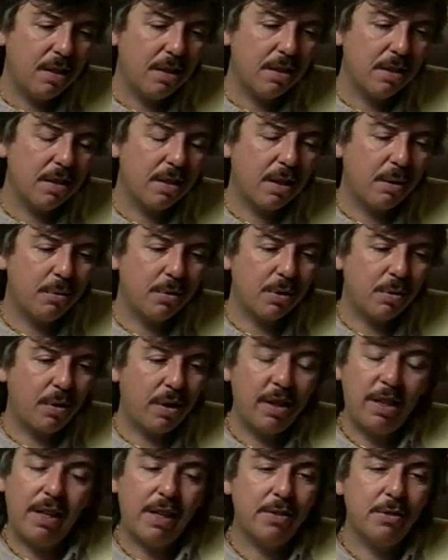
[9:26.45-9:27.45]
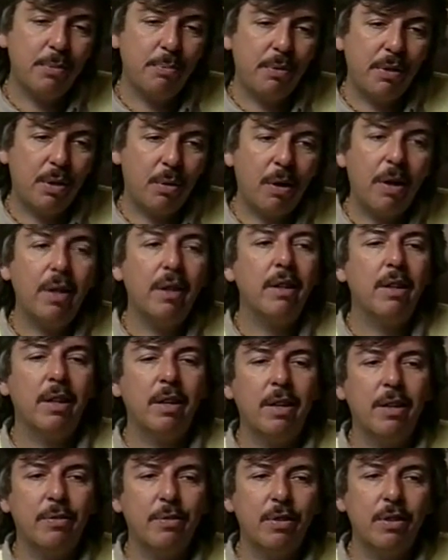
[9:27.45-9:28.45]
So that was quite, he had to be quiet
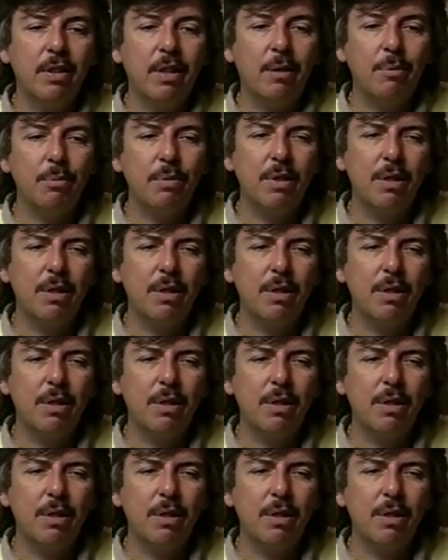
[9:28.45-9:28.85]
then after that.